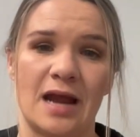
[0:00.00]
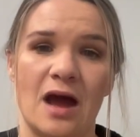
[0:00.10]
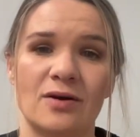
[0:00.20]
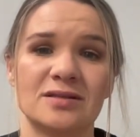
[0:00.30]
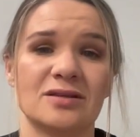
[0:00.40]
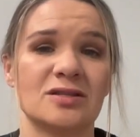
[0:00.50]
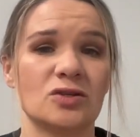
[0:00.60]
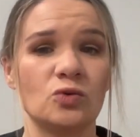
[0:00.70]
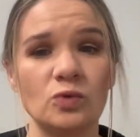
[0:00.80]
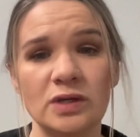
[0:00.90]
now as the
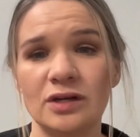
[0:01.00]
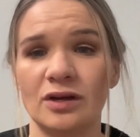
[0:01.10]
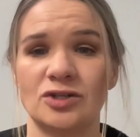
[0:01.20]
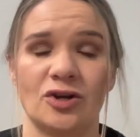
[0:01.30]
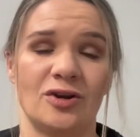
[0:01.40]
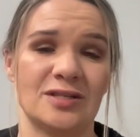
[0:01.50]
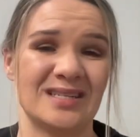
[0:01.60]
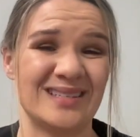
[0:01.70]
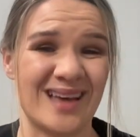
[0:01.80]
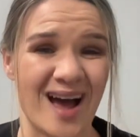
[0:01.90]
school year turns
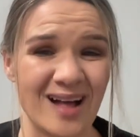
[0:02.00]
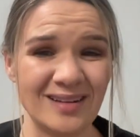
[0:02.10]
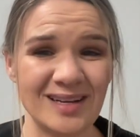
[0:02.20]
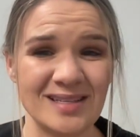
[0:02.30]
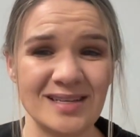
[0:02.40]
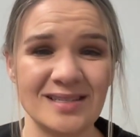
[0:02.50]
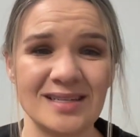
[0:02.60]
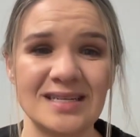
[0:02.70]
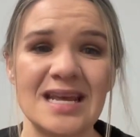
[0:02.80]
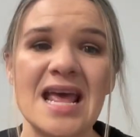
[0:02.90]
into the holiday
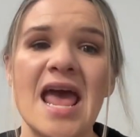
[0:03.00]
season,